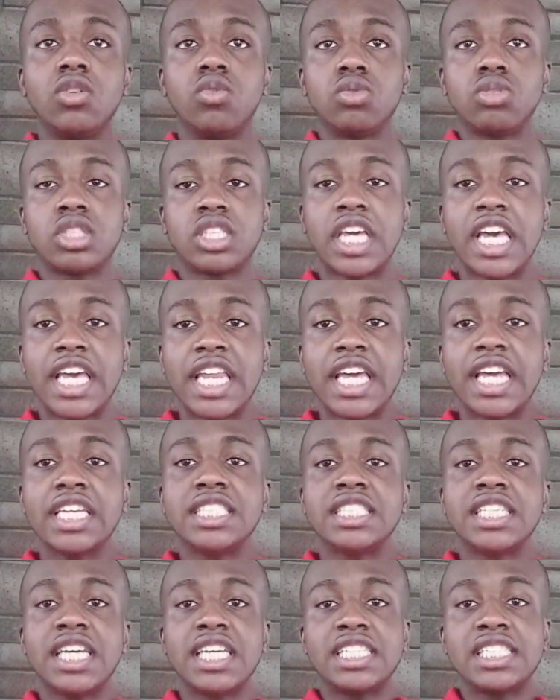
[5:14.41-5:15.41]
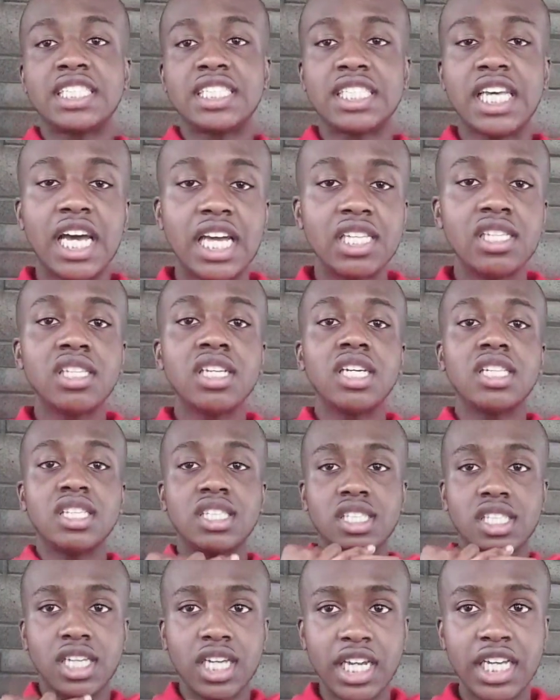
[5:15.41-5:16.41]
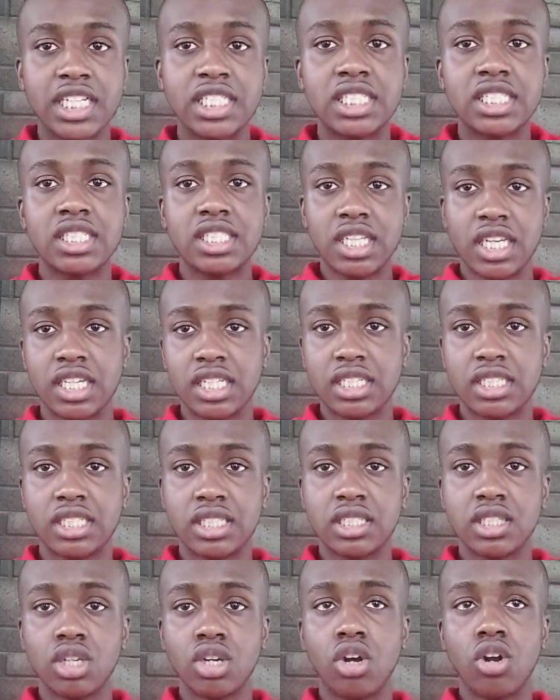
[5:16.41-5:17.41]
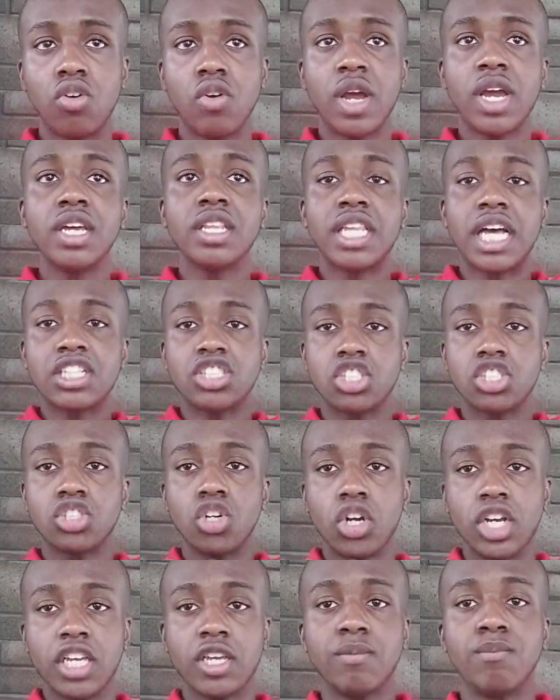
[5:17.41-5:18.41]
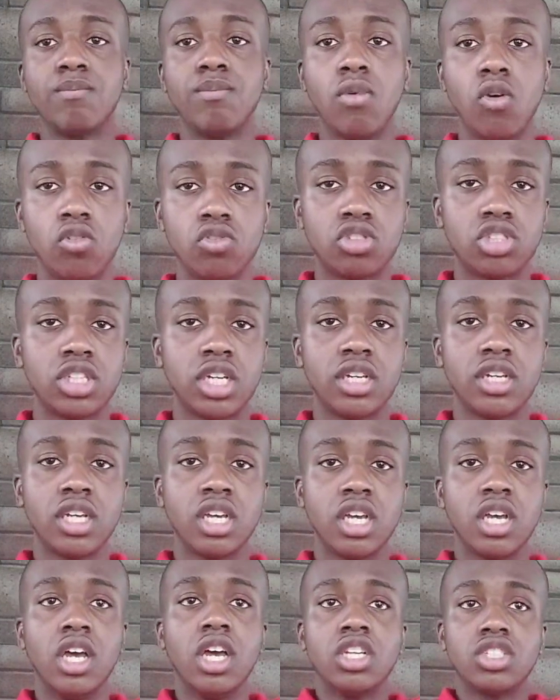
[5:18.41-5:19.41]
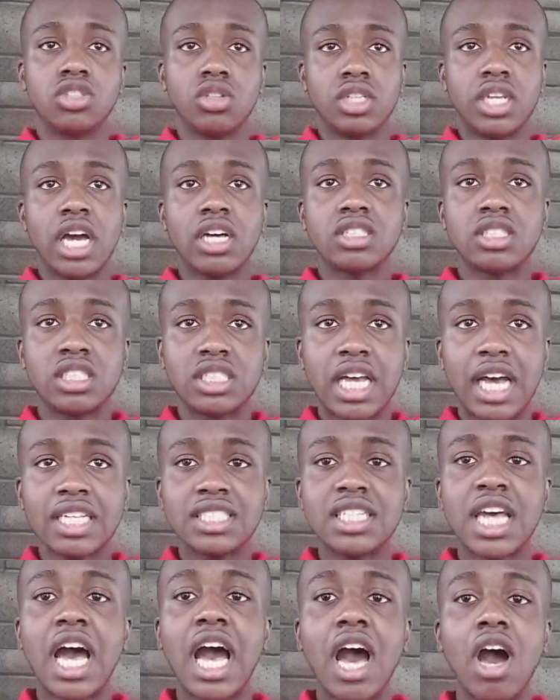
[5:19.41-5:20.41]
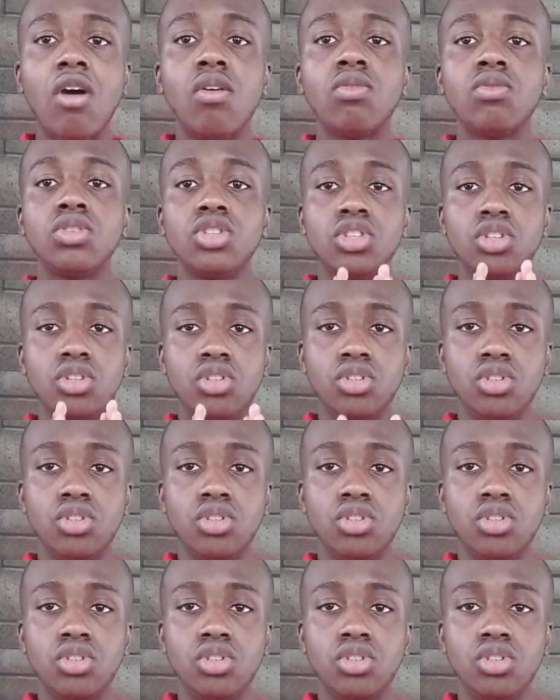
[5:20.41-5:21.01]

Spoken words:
Ustedes están tristes. All right. That's your emotion. So now that's how you